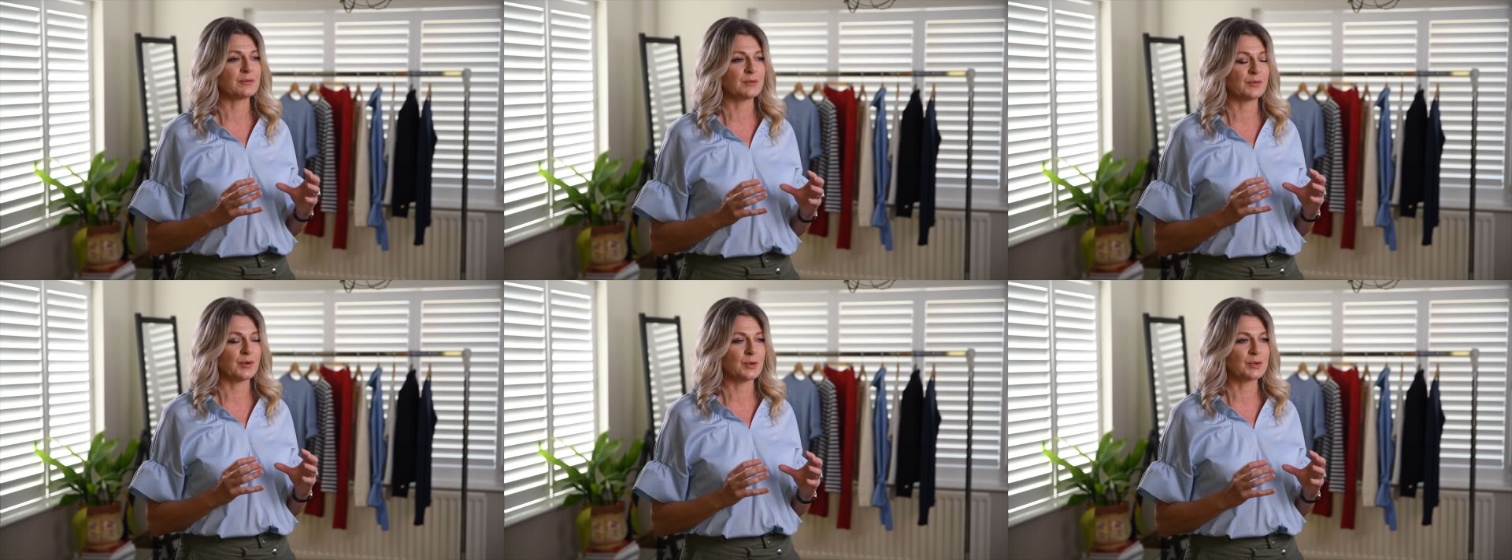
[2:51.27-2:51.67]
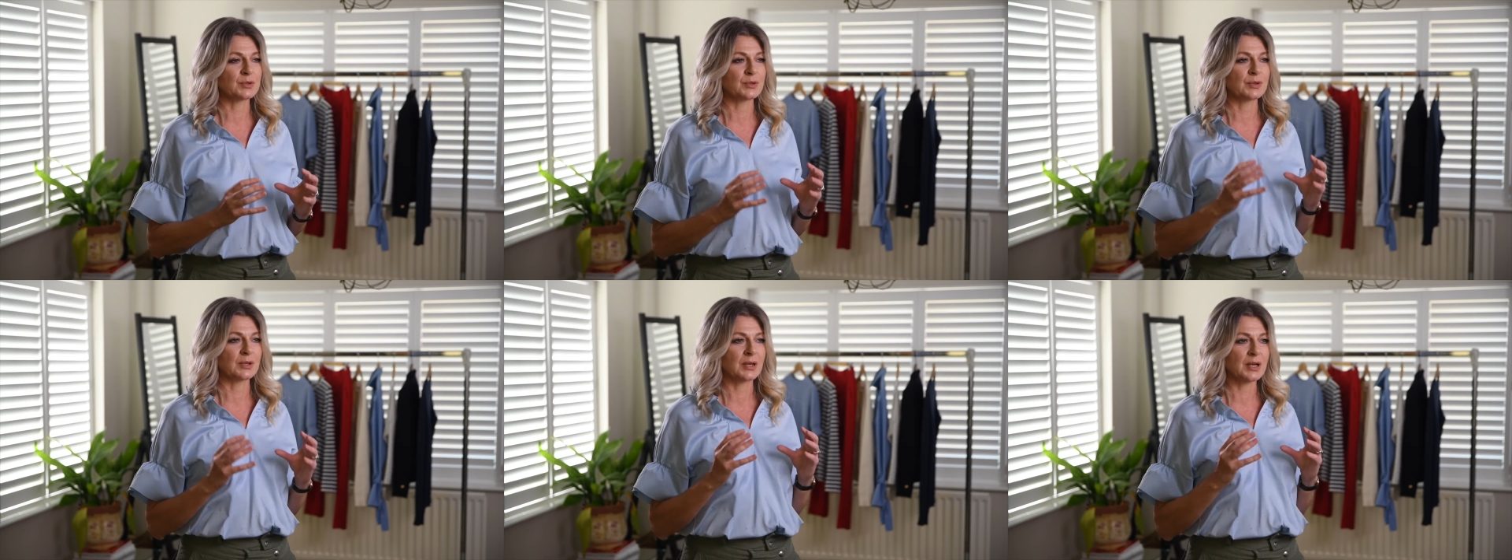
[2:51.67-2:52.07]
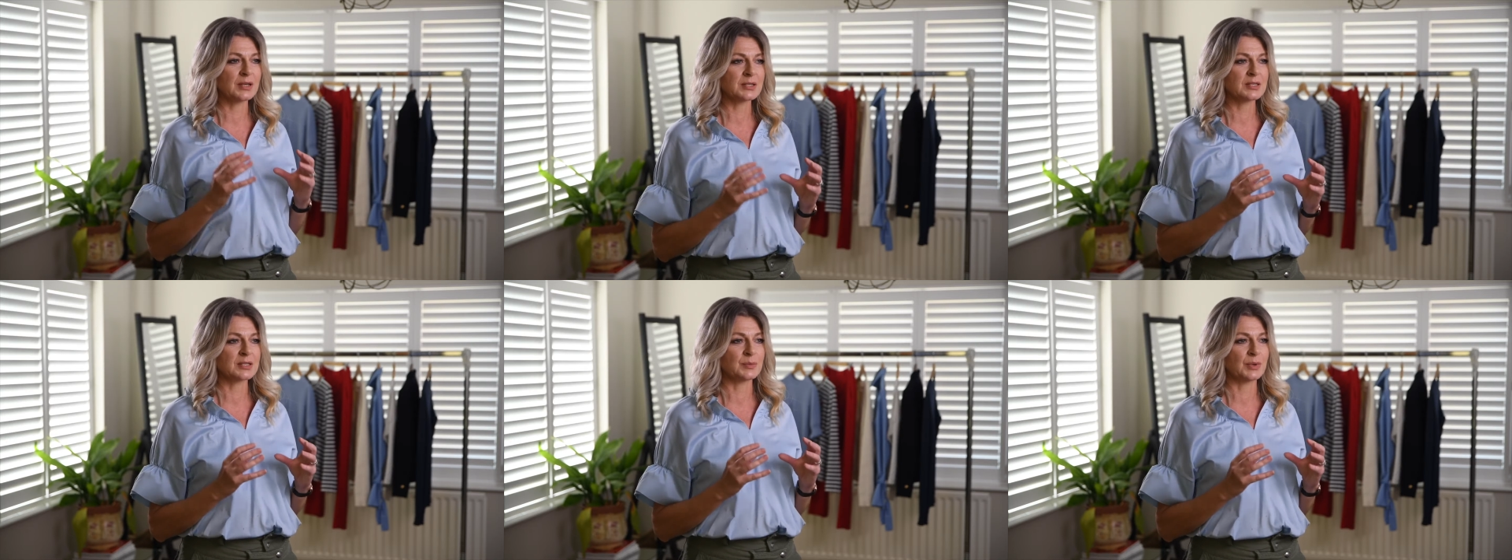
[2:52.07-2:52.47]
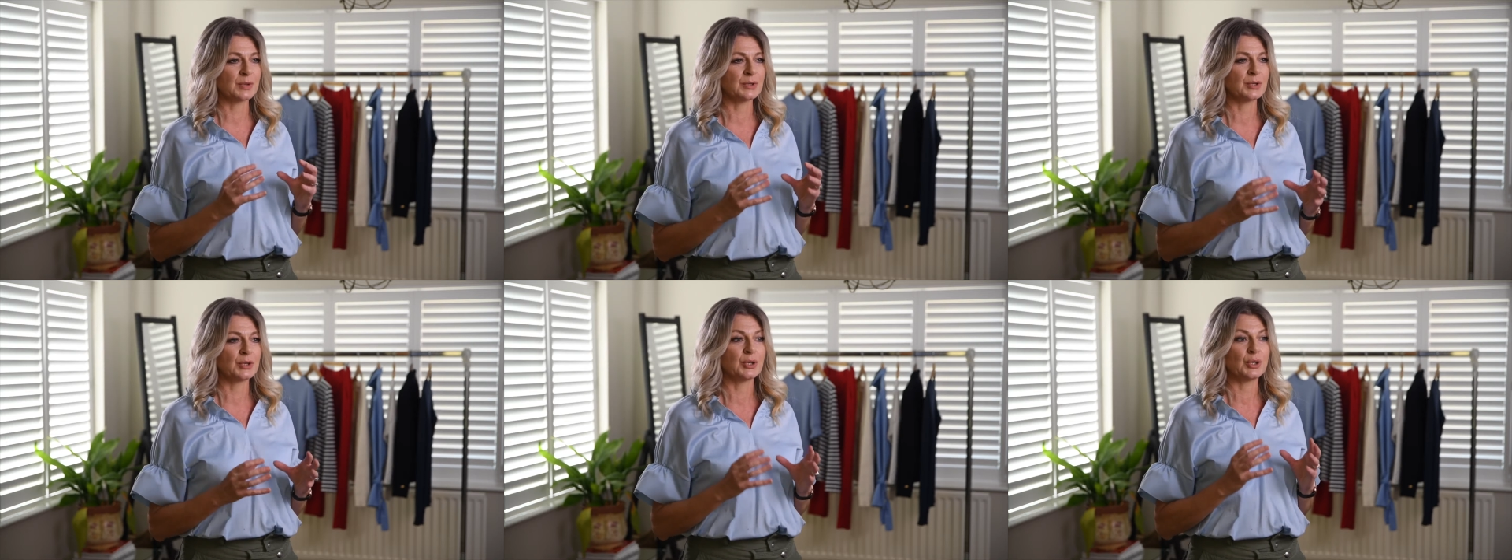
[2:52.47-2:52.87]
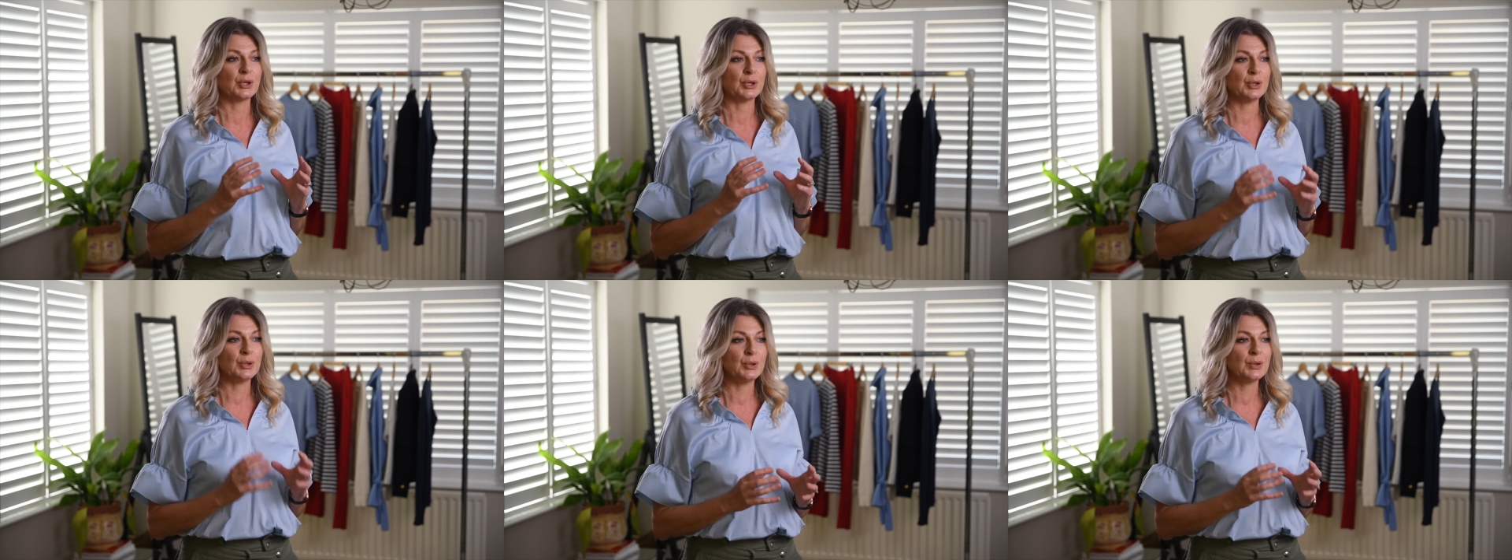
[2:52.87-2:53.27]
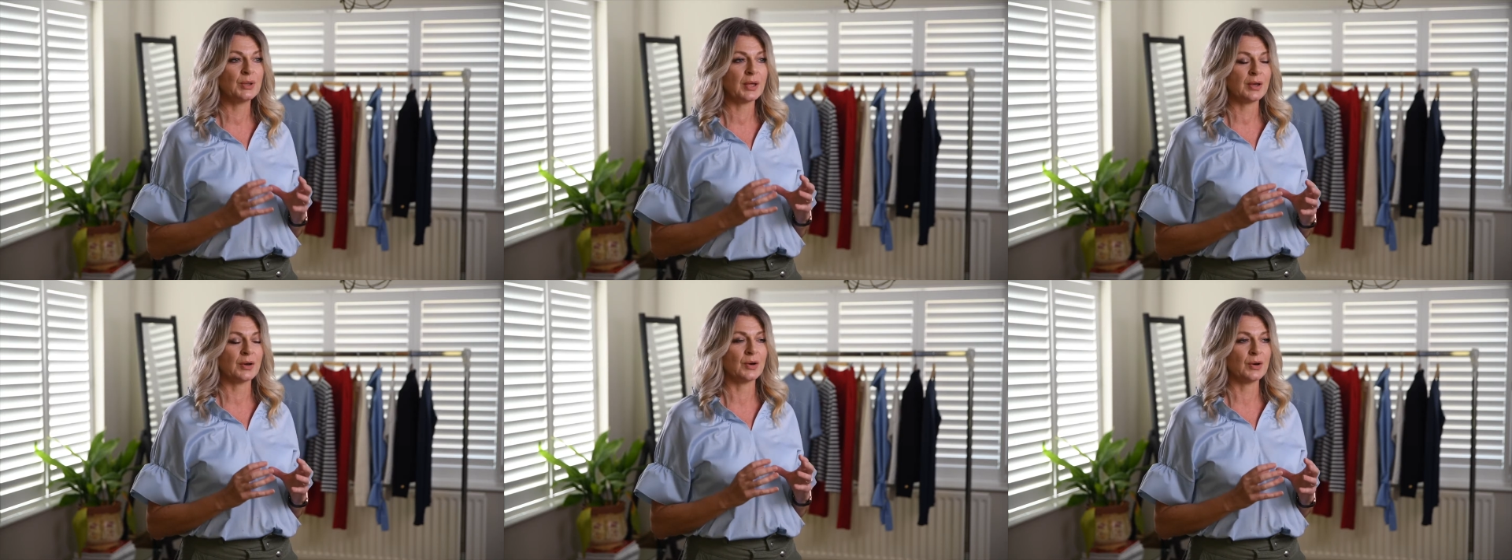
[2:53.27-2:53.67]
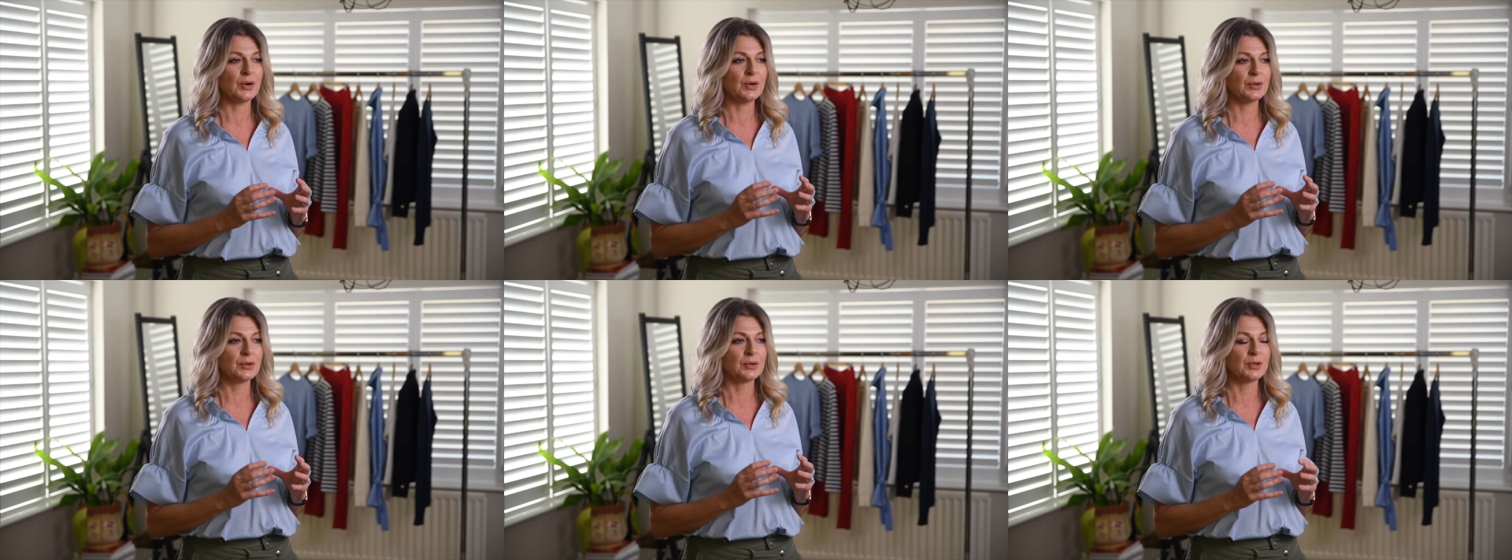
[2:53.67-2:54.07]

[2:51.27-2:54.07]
to focus on the customer, who they are,